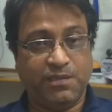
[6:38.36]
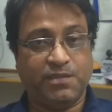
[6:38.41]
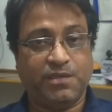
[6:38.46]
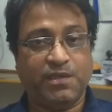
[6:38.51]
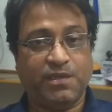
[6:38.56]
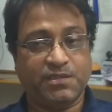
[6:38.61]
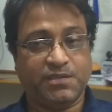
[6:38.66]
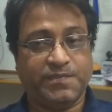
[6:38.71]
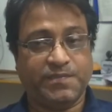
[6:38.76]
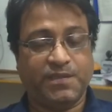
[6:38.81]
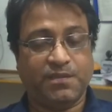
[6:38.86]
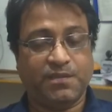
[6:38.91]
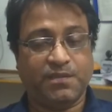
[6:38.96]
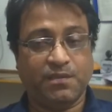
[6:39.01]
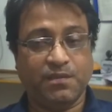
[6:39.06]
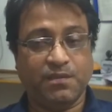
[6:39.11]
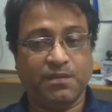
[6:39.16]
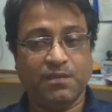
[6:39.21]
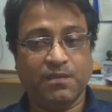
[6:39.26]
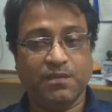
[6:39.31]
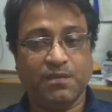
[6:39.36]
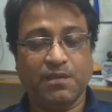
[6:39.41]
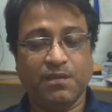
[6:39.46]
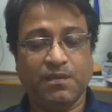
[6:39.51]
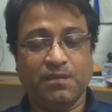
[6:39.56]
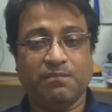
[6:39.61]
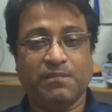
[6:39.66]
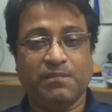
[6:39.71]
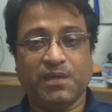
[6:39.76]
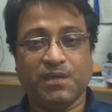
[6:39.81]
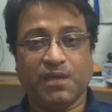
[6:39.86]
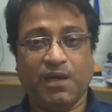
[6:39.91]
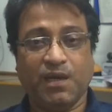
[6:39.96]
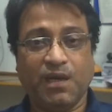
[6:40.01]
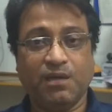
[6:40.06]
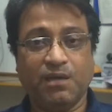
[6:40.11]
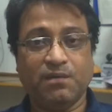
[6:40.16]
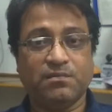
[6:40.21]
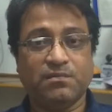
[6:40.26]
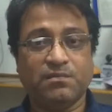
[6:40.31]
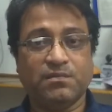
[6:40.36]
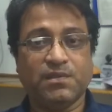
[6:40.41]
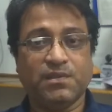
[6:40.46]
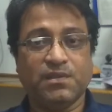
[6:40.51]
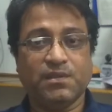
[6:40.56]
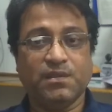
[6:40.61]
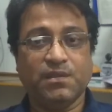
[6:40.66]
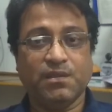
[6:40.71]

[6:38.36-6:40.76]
Retrenchment. But how?